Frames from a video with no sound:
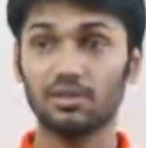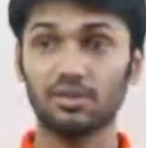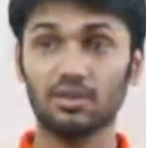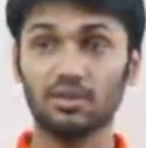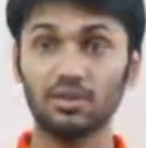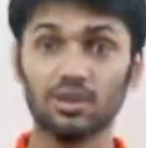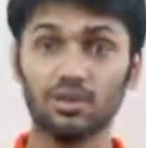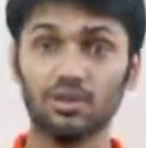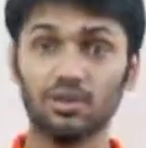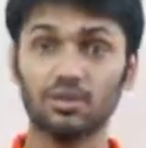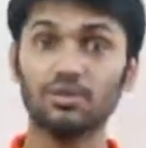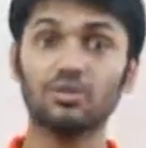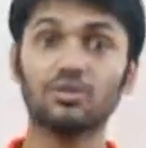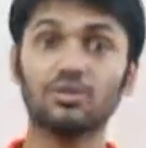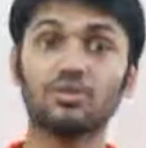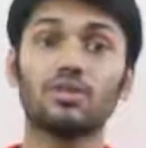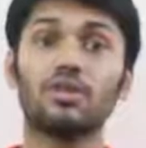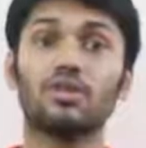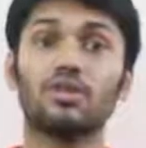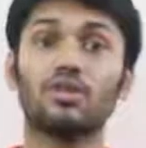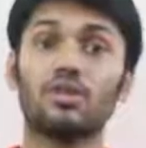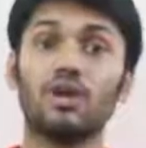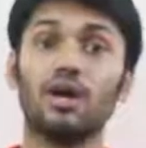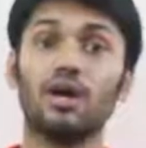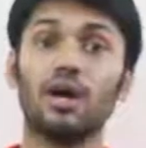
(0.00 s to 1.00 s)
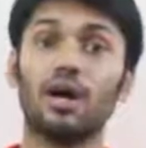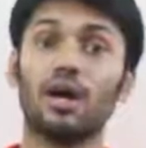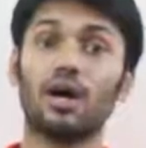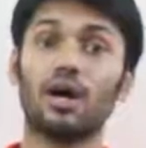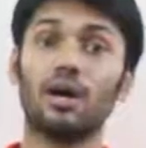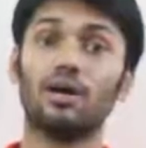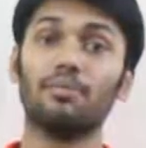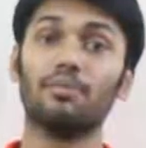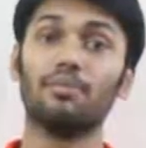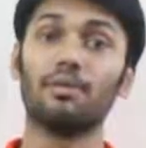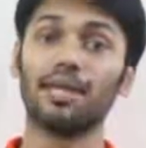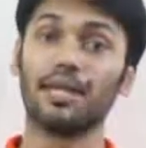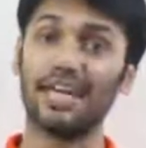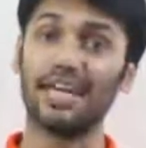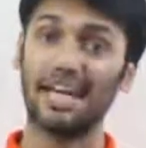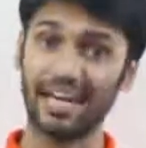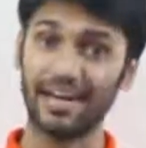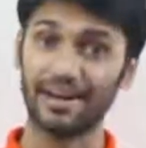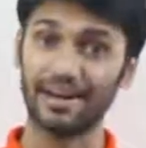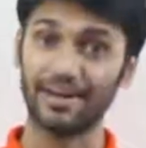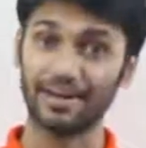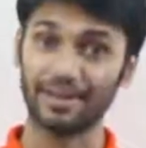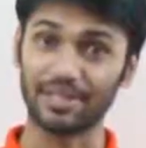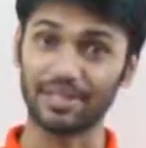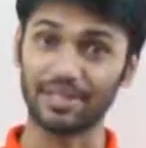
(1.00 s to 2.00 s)
rows are my
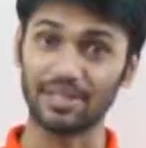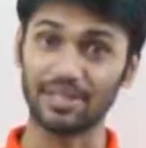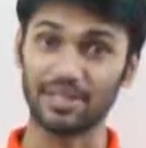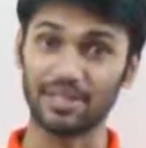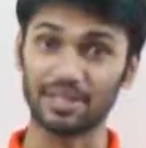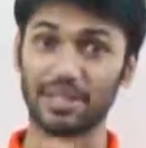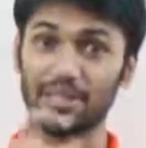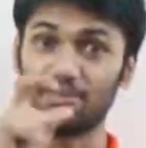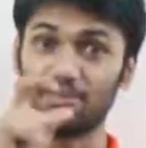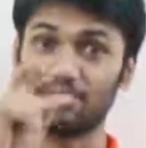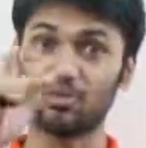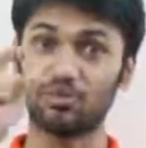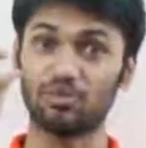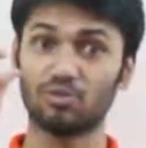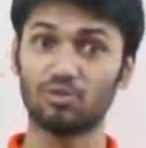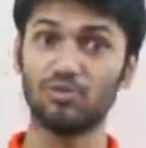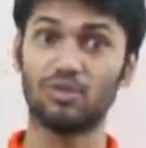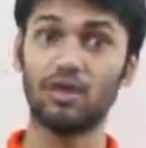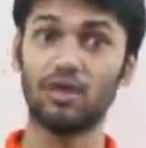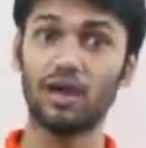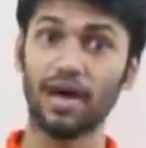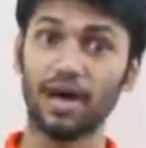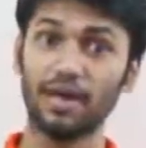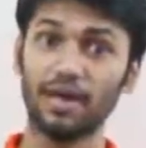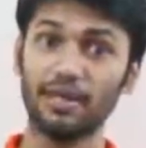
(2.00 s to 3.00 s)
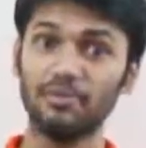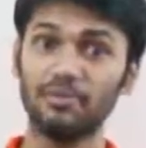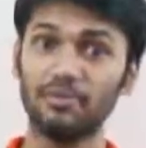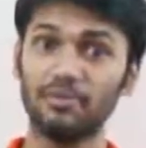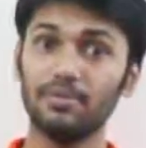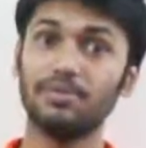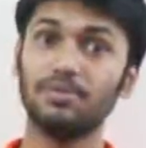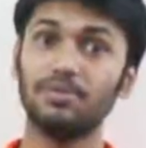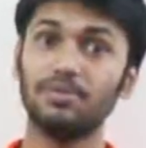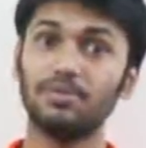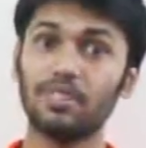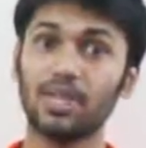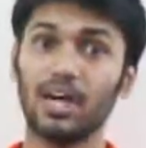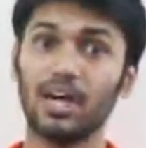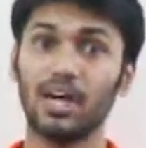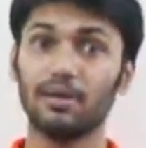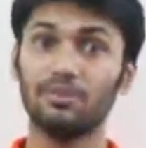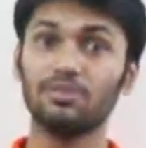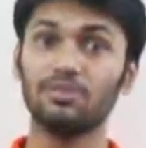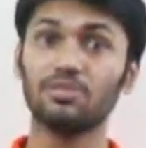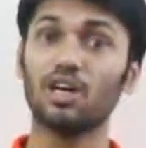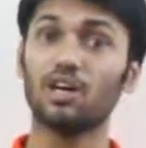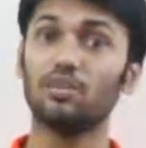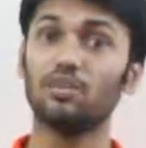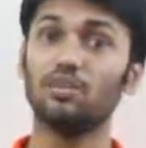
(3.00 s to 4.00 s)
arrays. That means 5
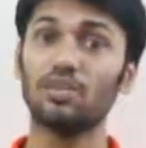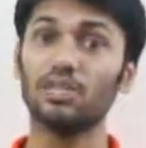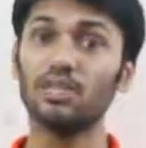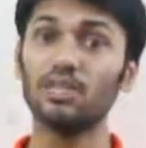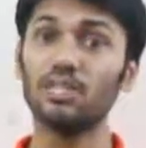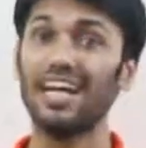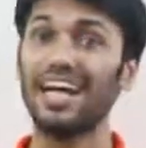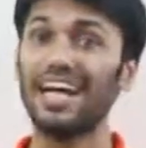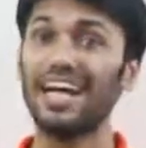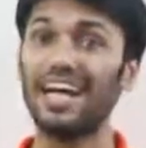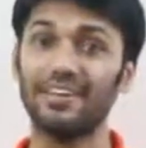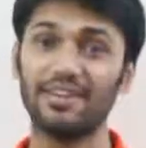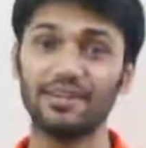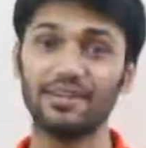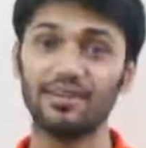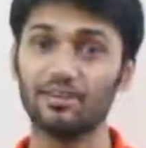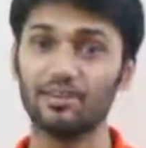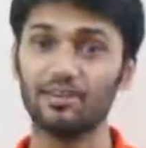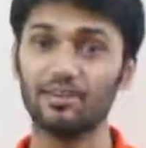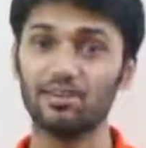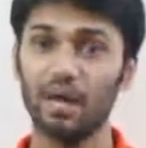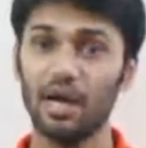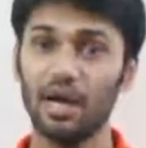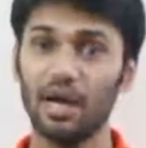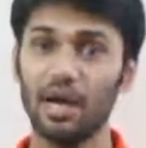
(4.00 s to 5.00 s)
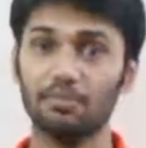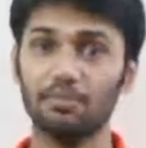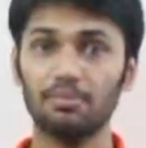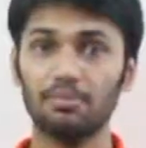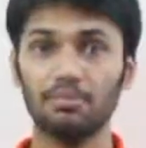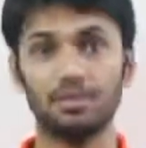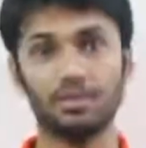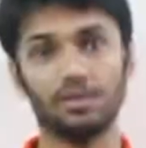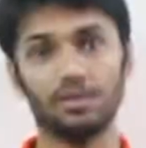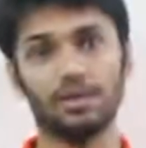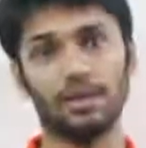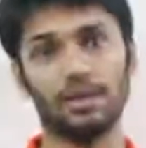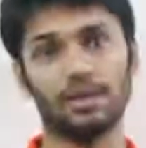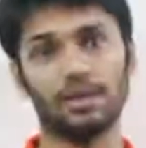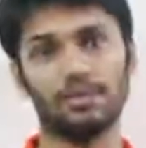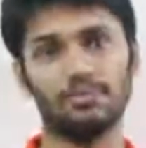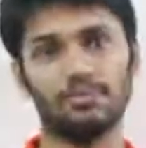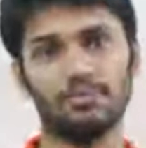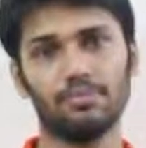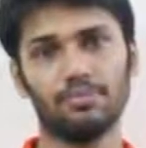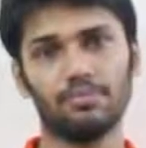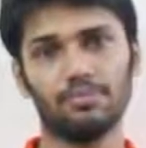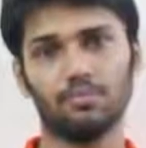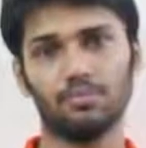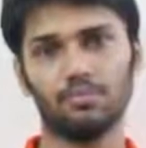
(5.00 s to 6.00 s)
times how many arrays you have? You have
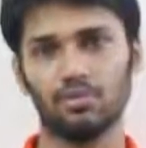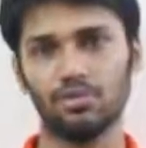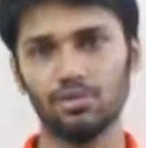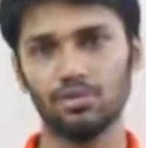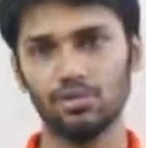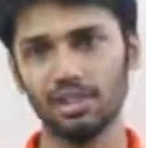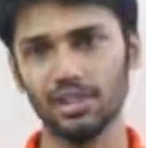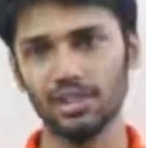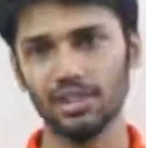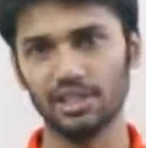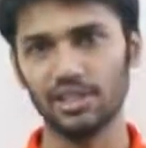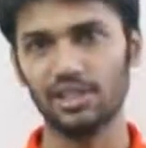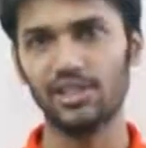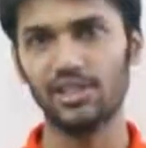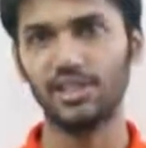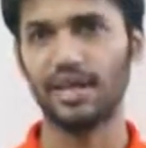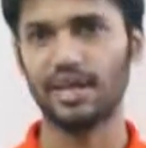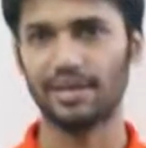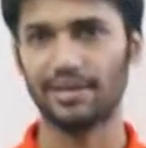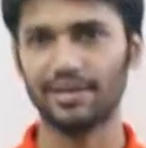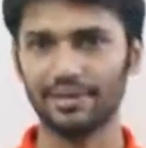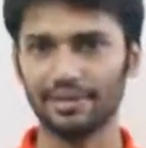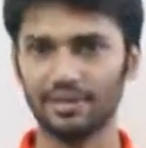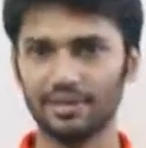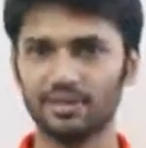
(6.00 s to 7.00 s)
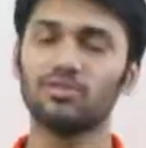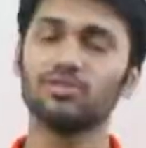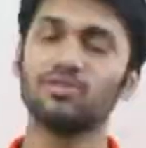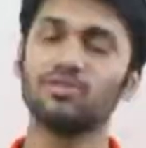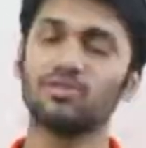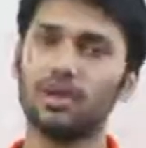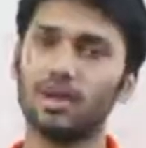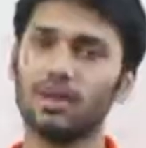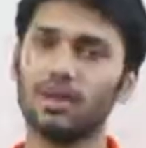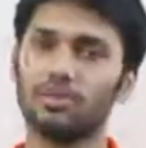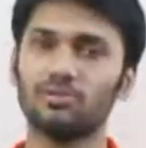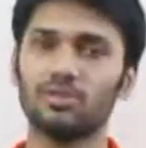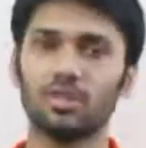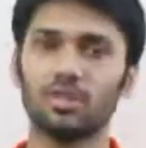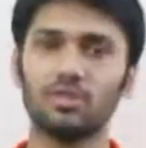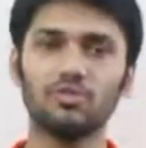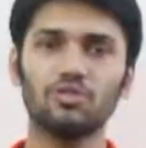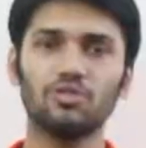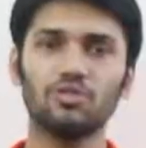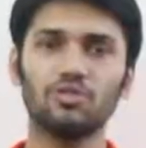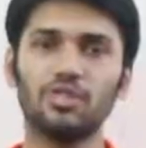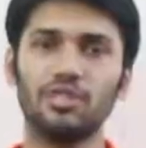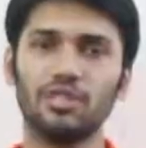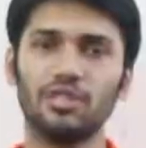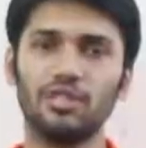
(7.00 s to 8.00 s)
3 arrays. 5
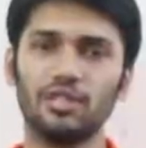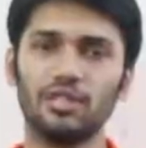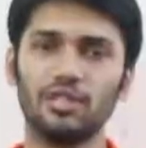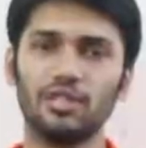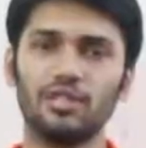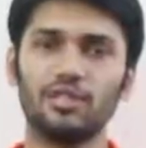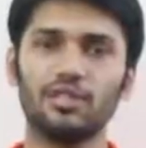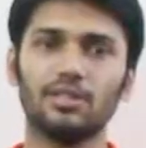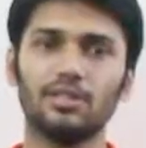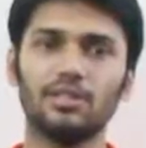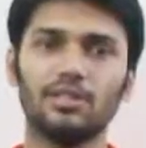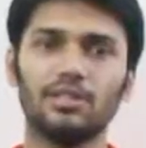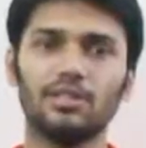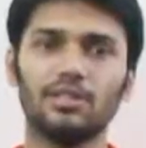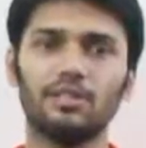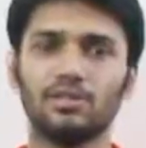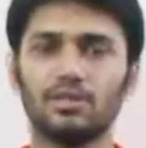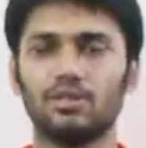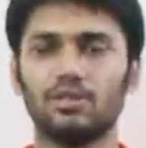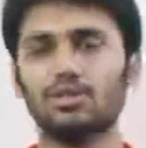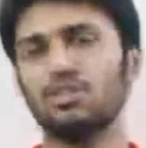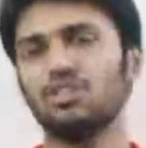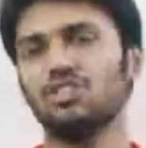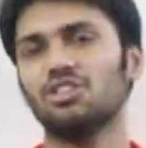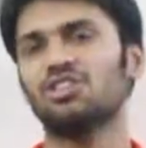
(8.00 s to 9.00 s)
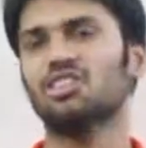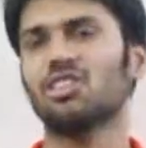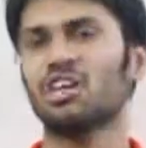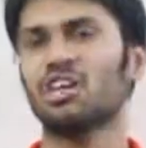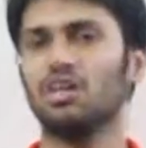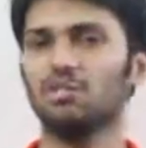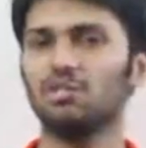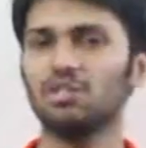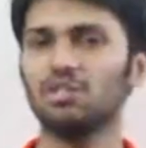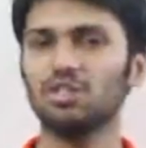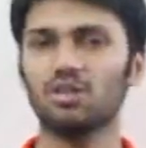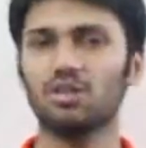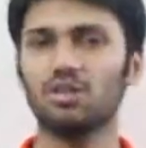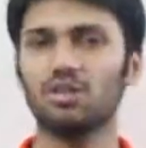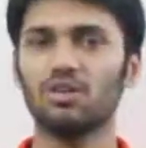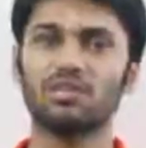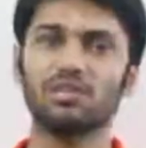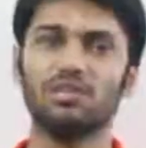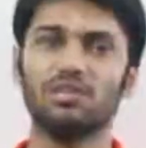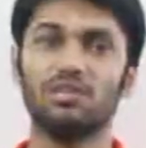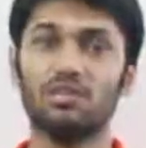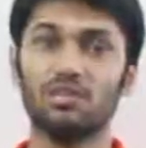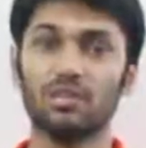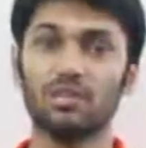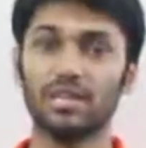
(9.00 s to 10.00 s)
times 3. You just count it on,
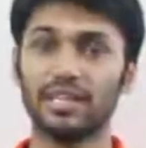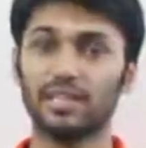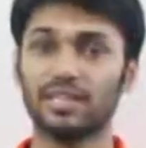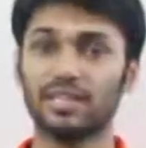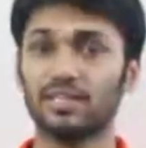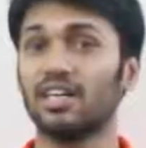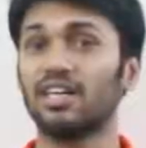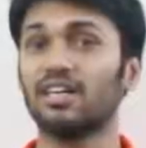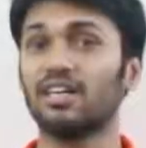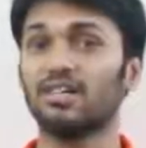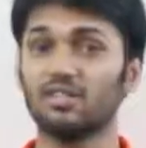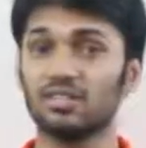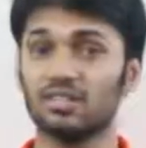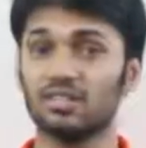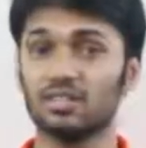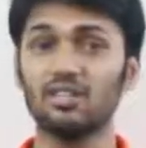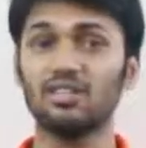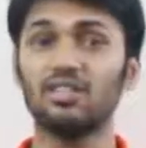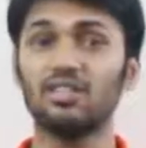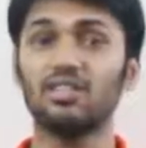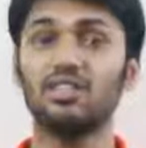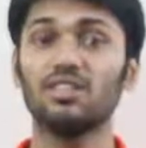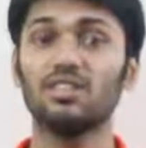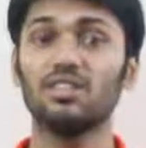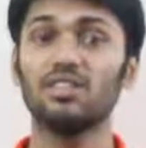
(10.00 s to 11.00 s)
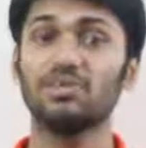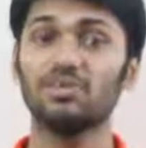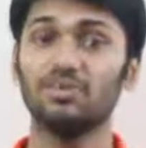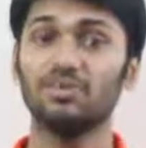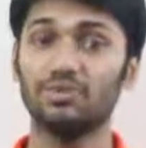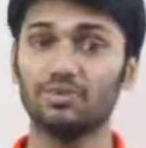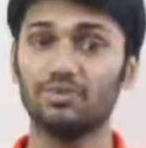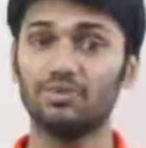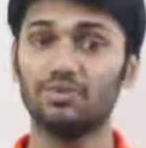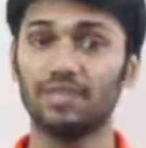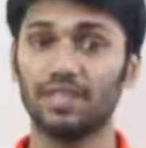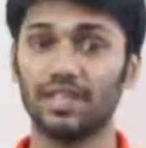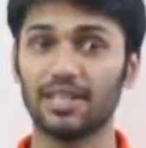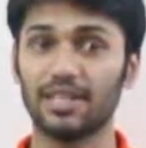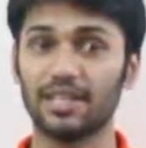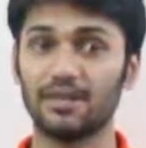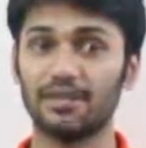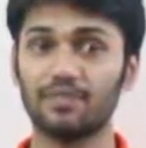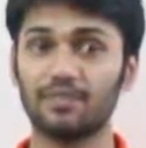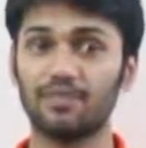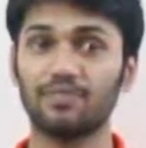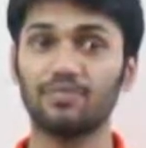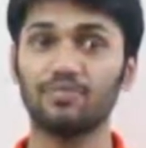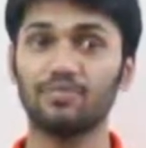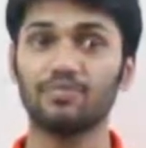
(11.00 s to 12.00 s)
you will get the answer
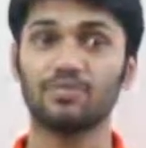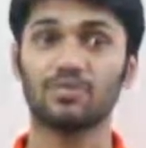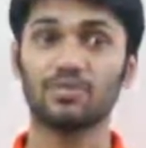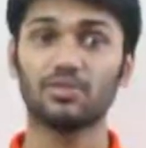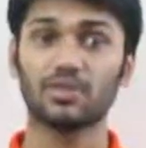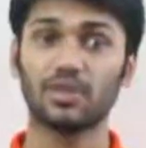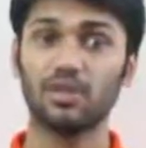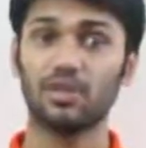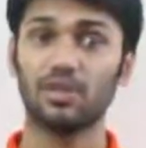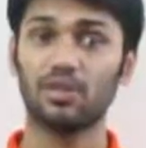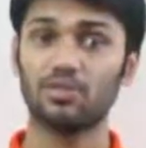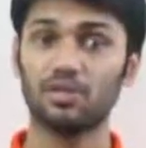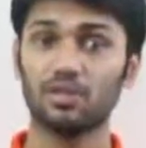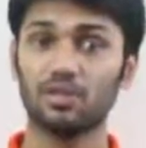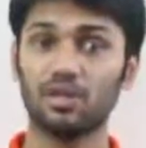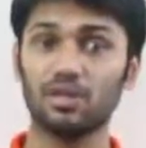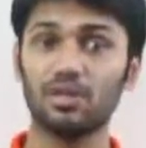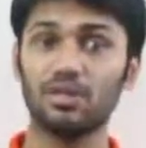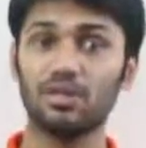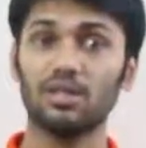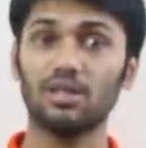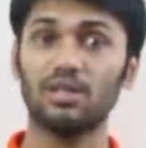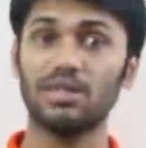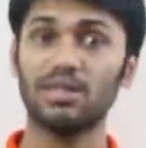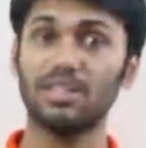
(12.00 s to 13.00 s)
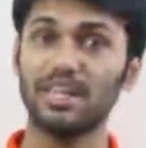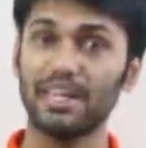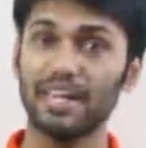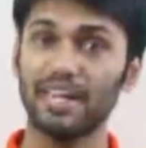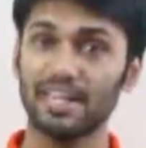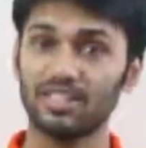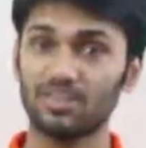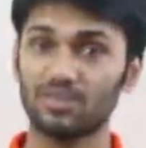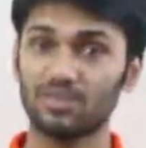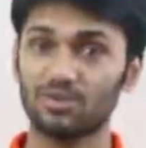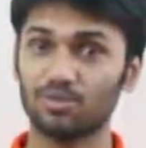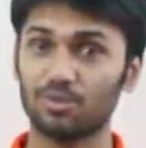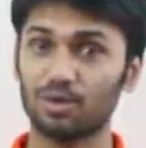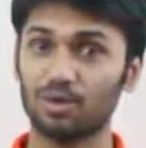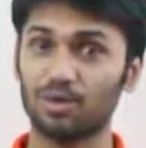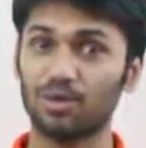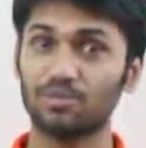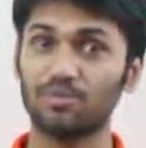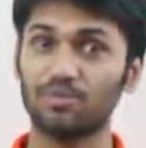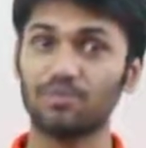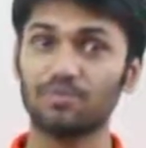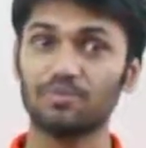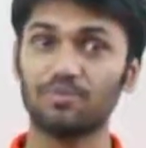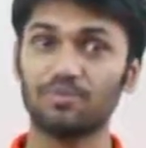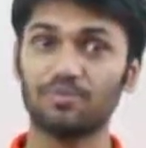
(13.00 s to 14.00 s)
15. Go the next
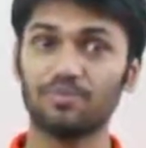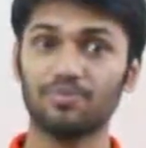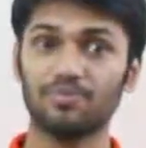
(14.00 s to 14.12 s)
one.